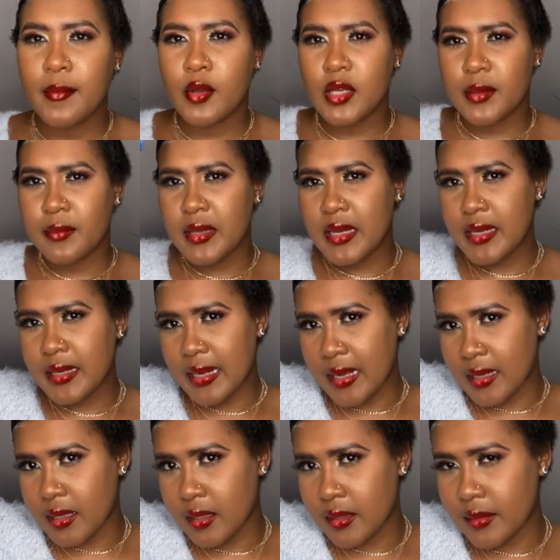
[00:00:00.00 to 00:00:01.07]
gonna make
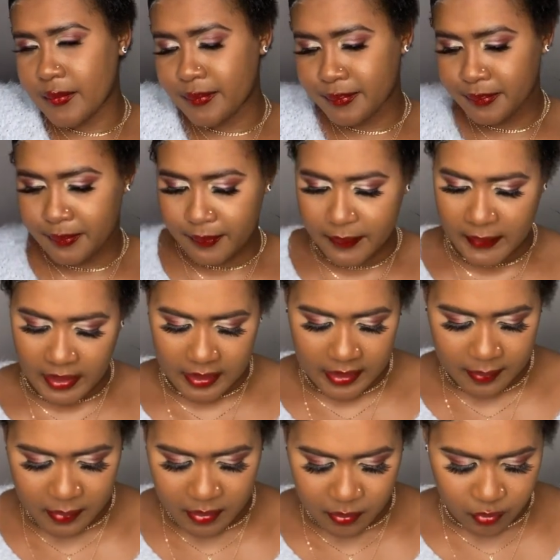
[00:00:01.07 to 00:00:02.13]
like
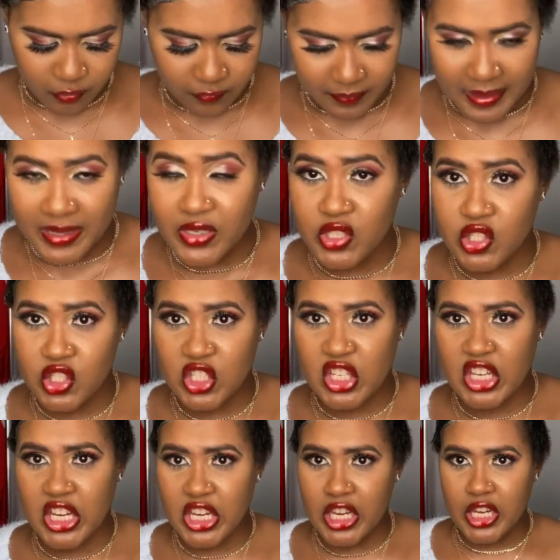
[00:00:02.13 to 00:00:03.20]
let me move my
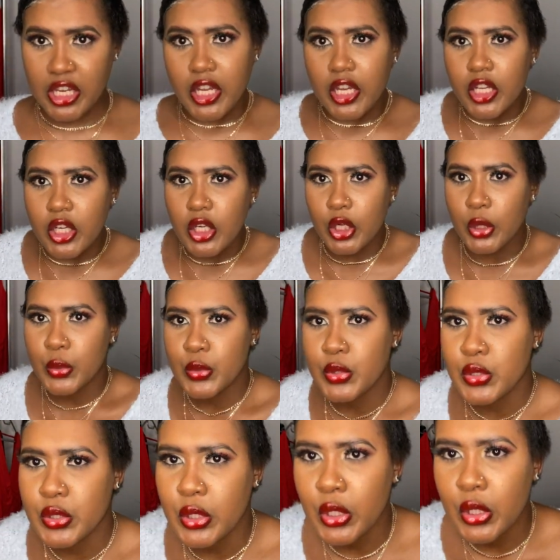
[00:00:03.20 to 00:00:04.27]
chair closer.